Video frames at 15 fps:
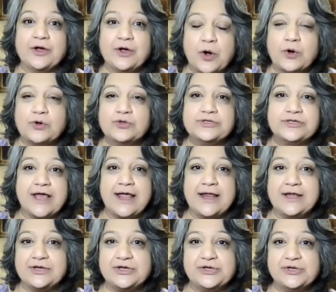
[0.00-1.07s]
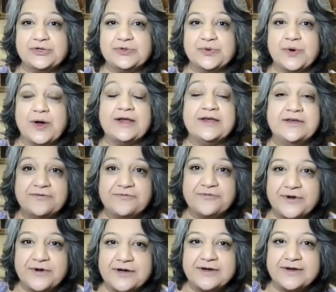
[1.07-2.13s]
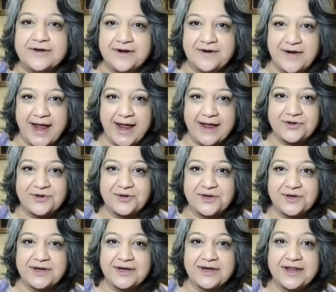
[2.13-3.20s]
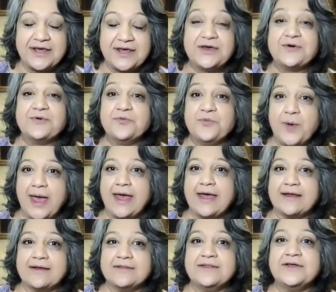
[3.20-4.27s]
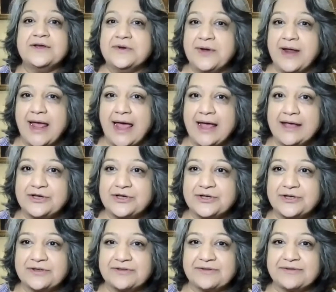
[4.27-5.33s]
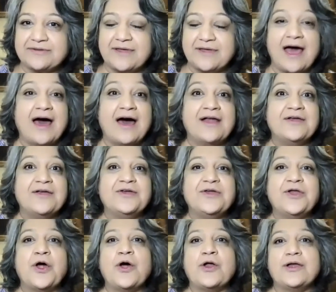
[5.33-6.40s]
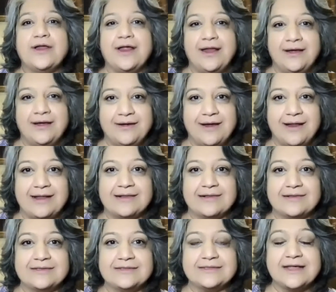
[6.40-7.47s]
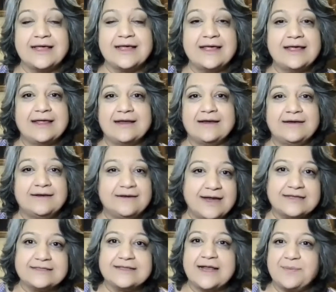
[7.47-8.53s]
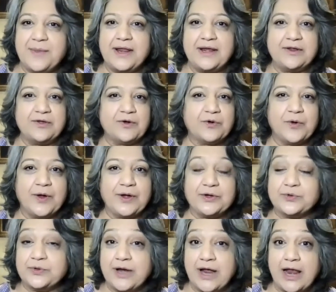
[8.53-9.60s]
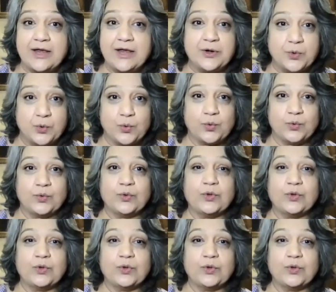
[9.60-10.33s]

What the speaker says: goes into a different direction where the reactions are not intense. Does that mean you're going to dull? No.